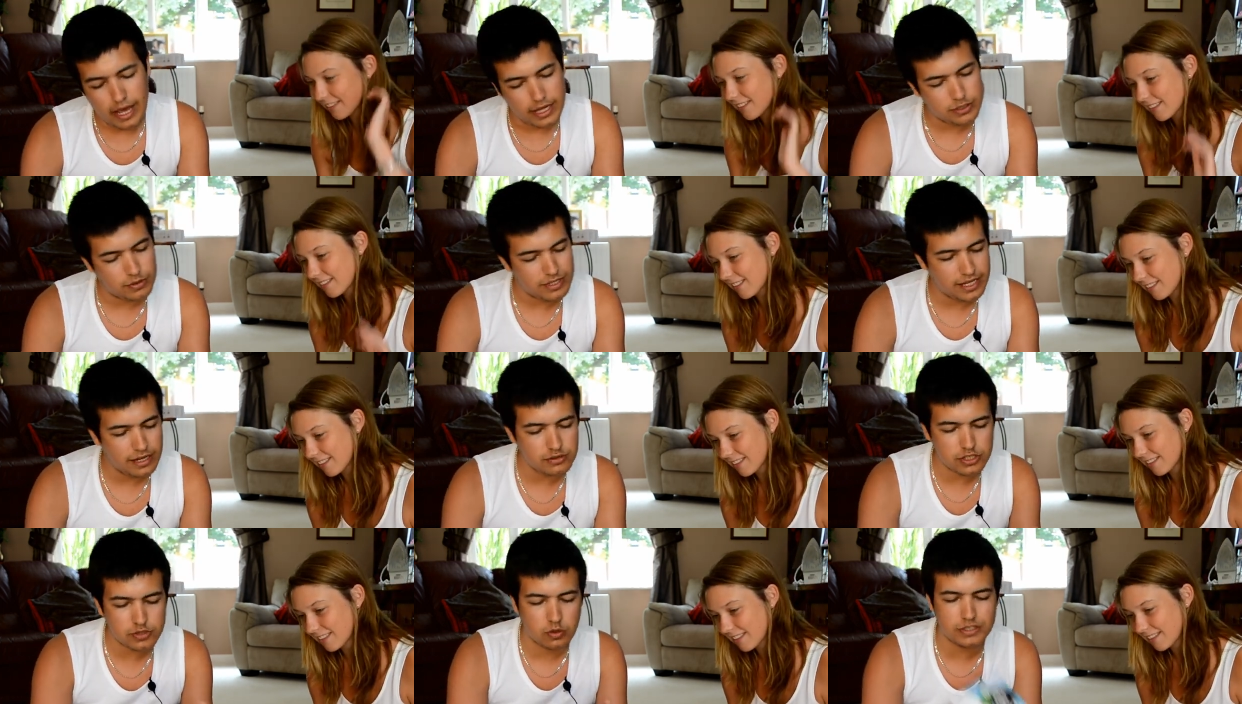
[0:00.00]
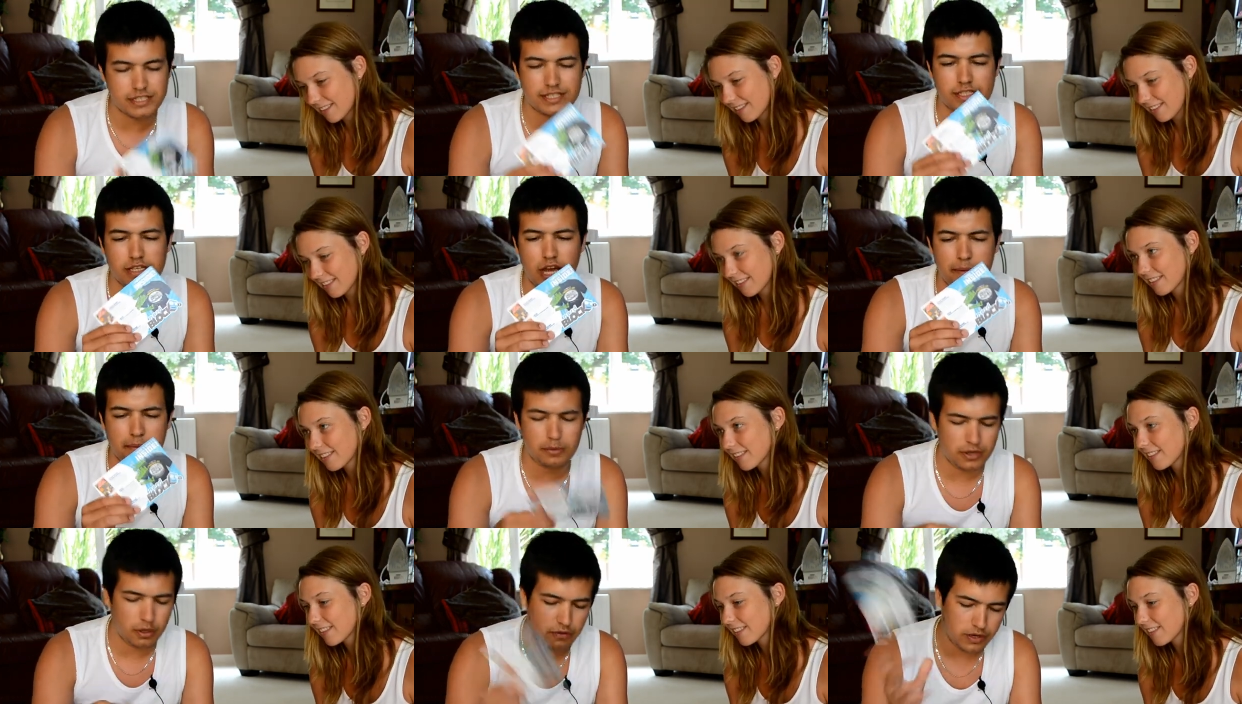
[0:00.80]
Speaker 1: So it tells us what's inside, but
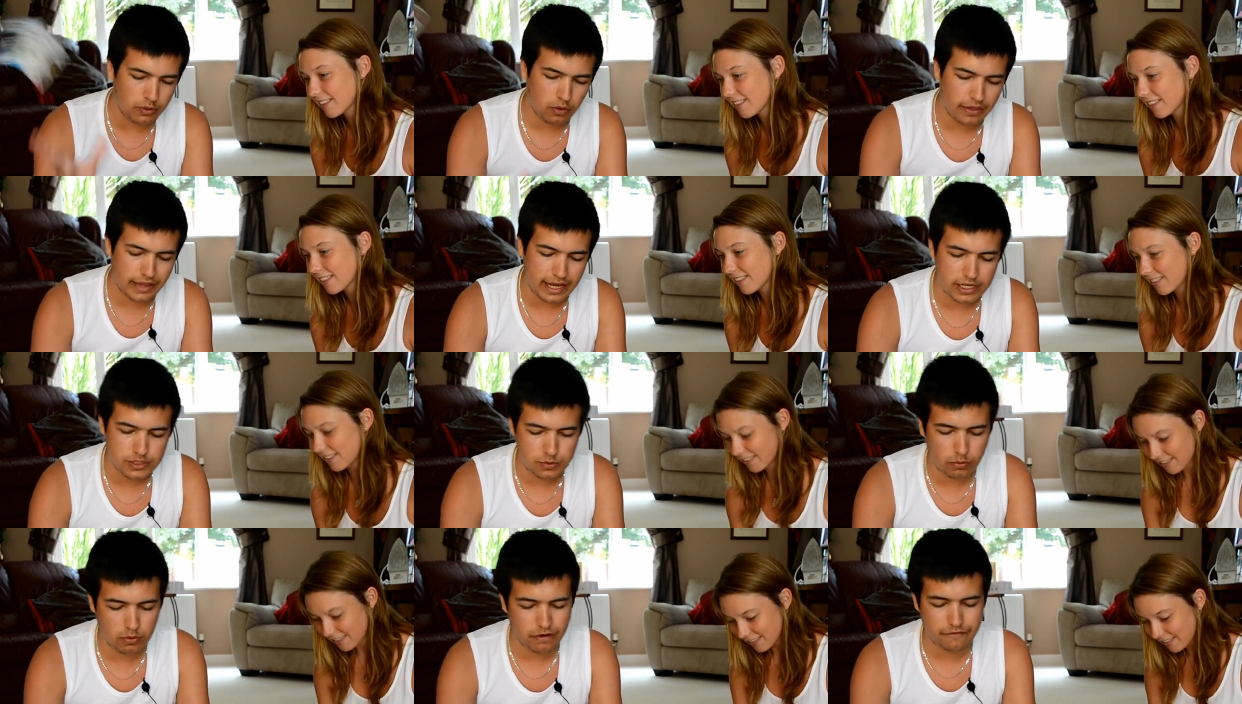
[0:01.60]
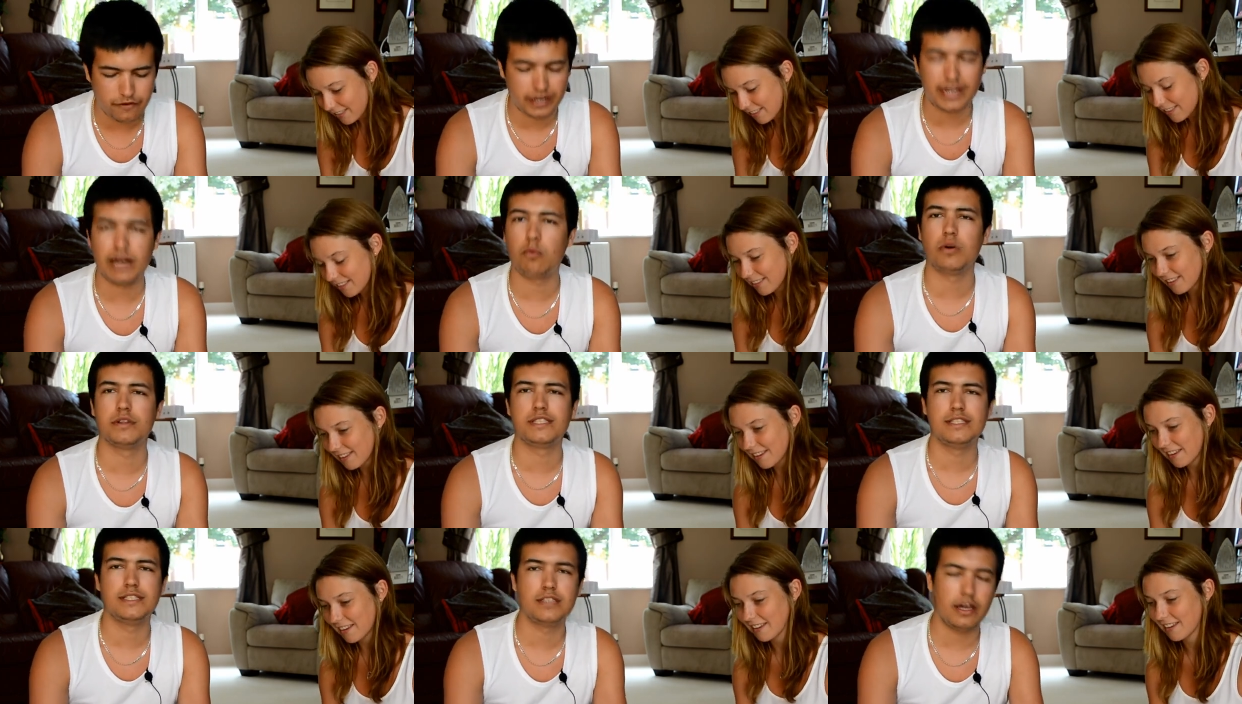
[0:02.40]
we don't really want that because we want to find out
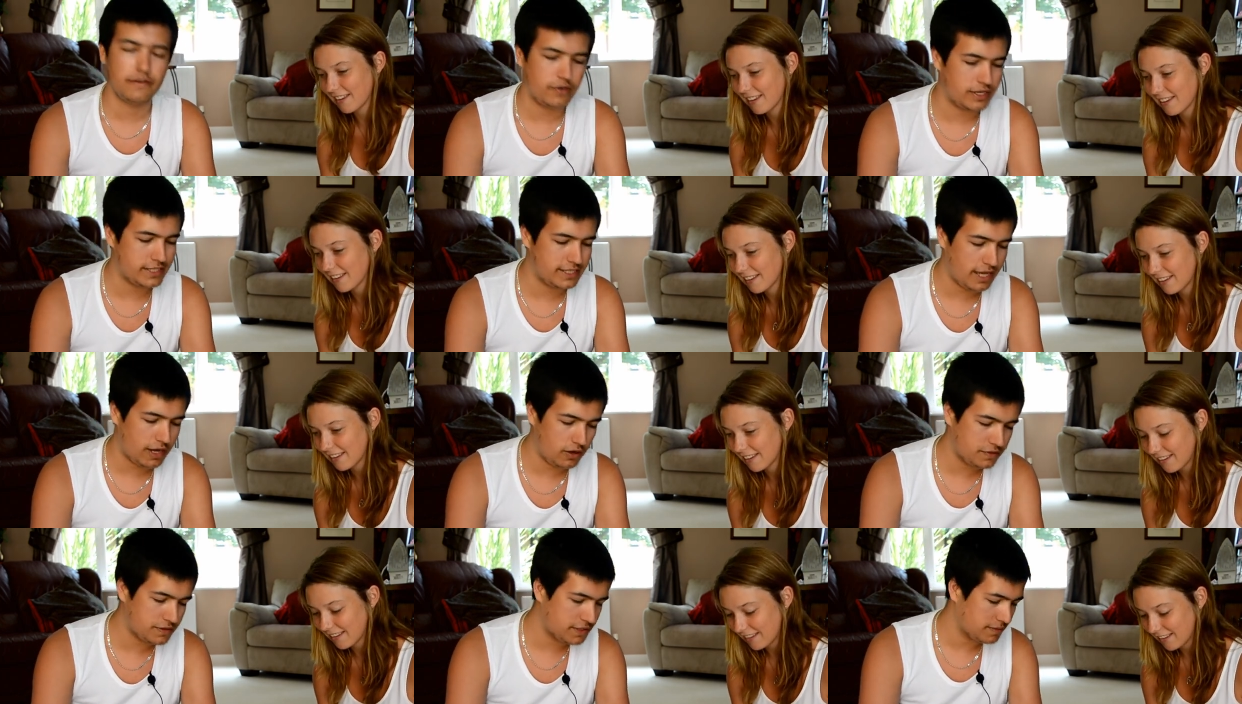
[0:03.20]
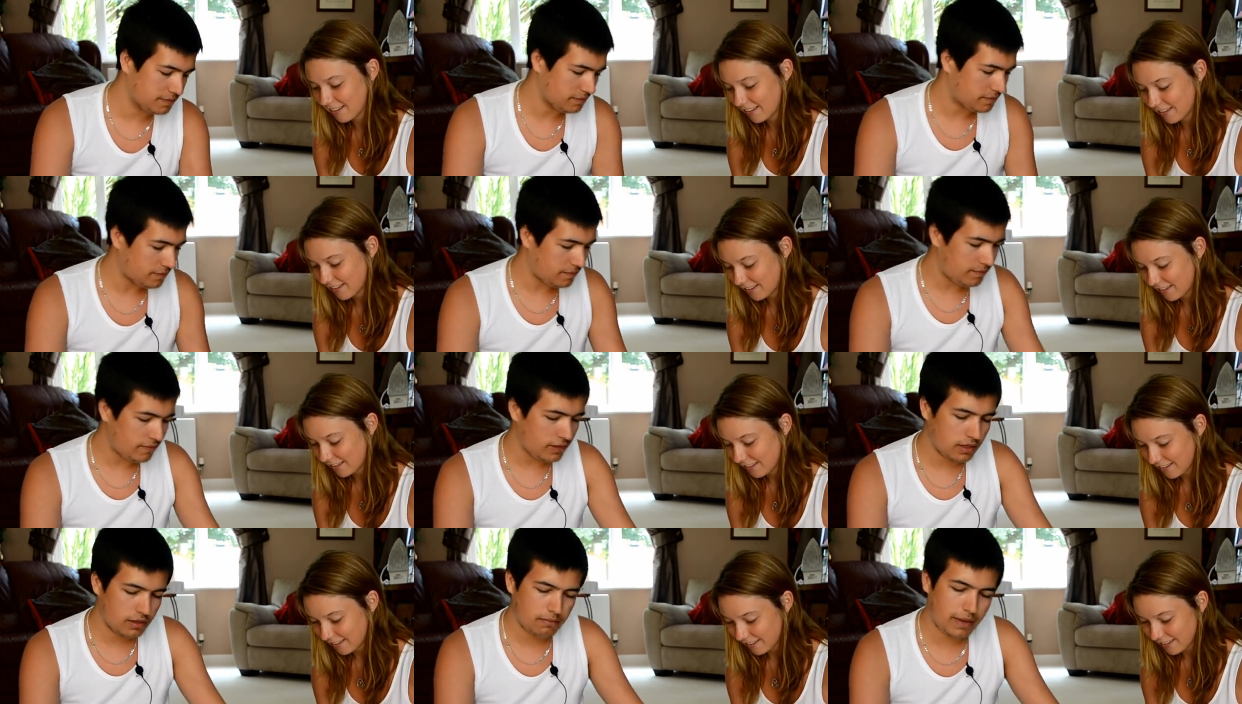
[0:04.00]
what's inside for ourselves.
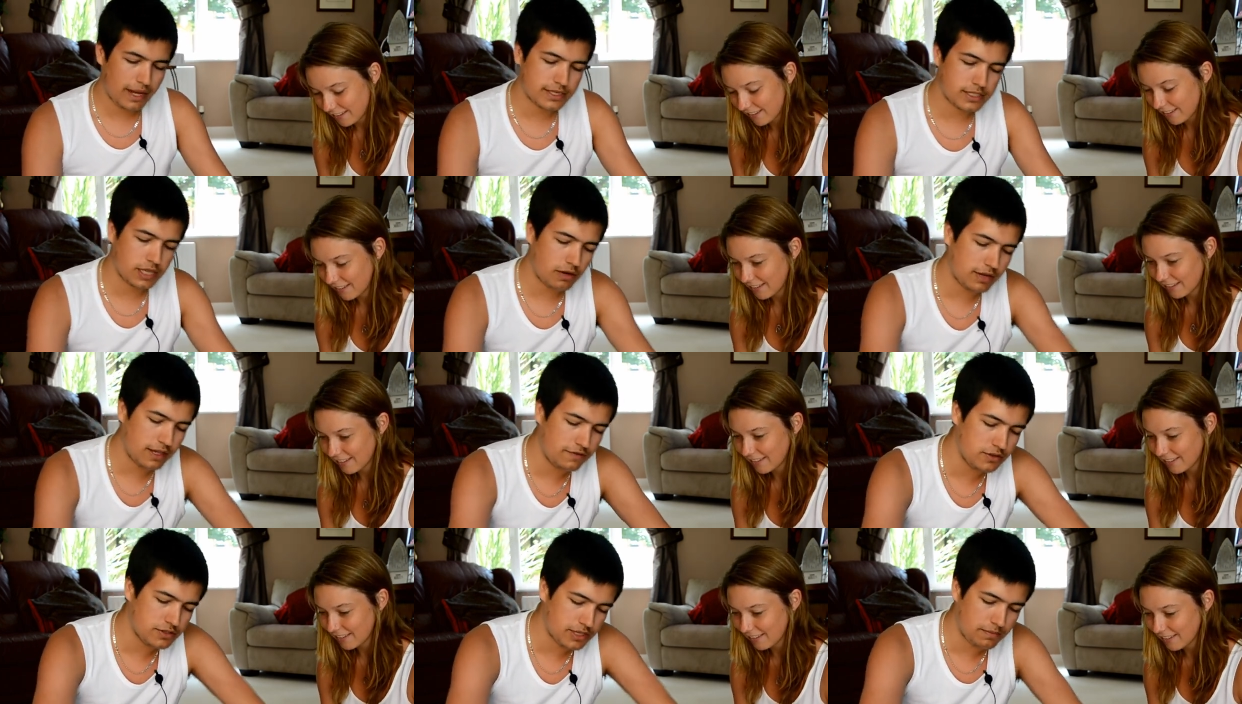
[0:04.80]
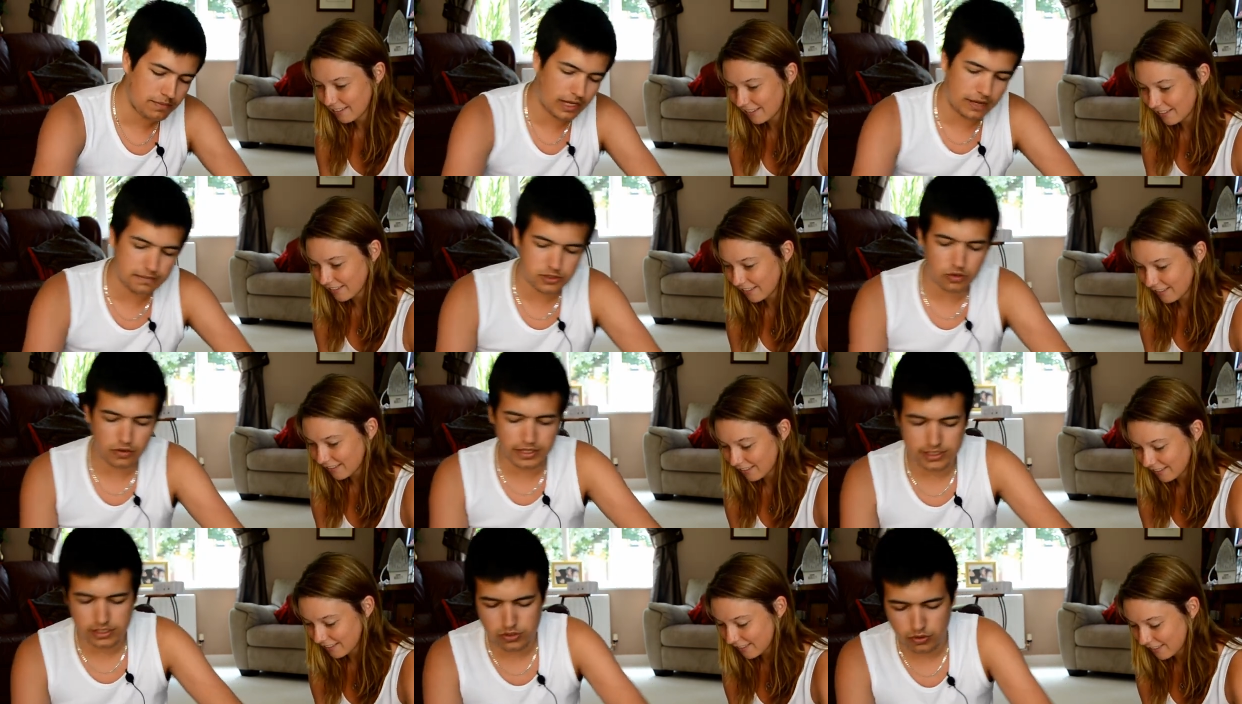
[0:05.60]
Mags, I'll give you something. I'm sure
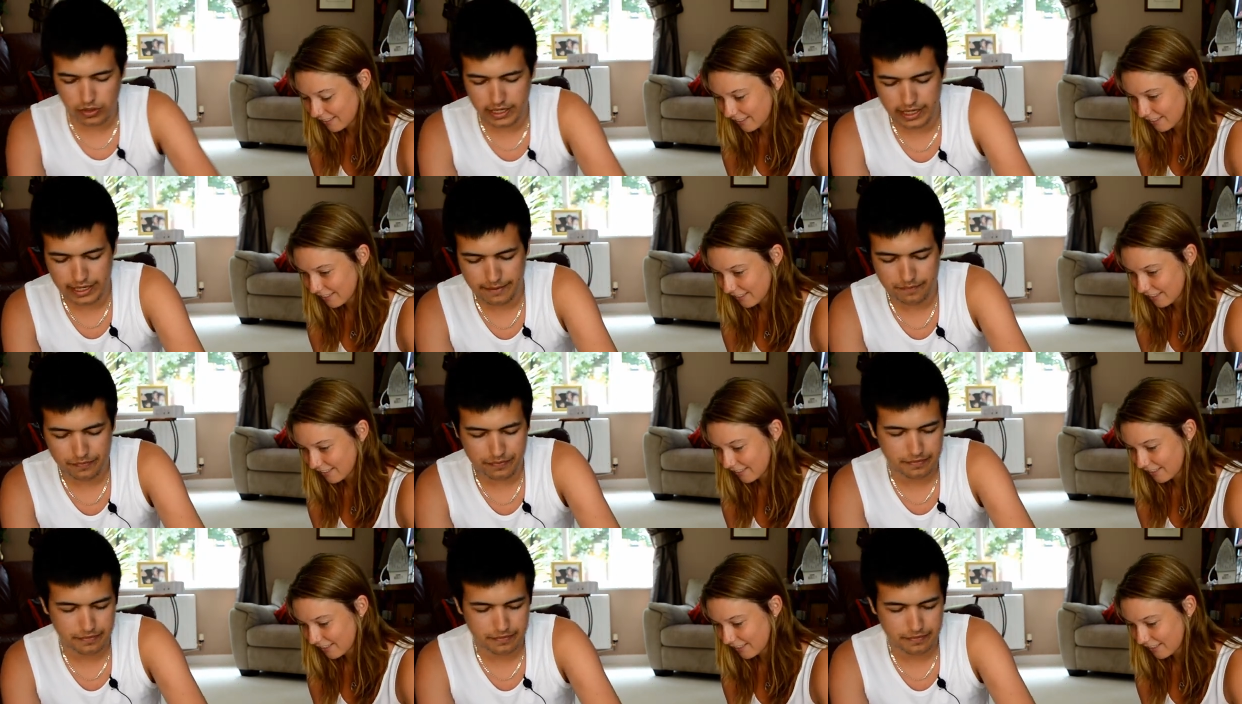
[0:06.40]
there's a toy in here.